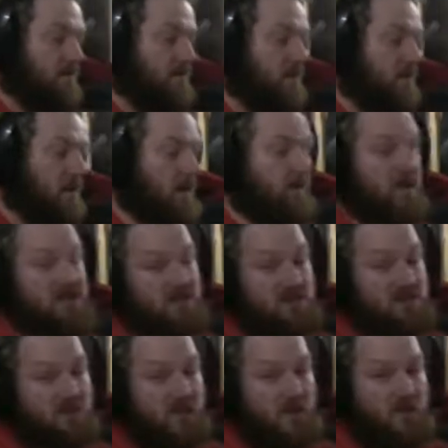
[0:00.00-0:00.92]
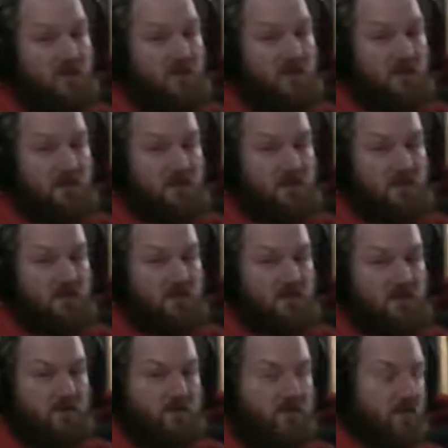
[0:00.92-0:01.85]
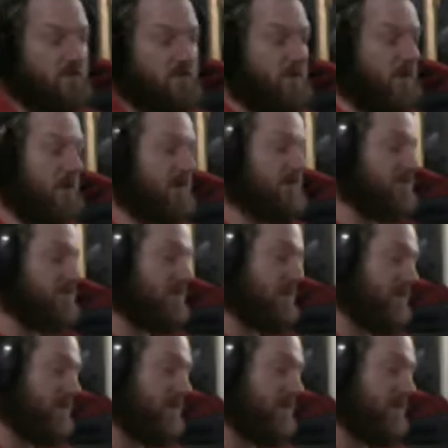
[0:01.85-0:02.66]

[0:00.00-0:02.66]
I bet you Tallman would do it too. Tallman likes me.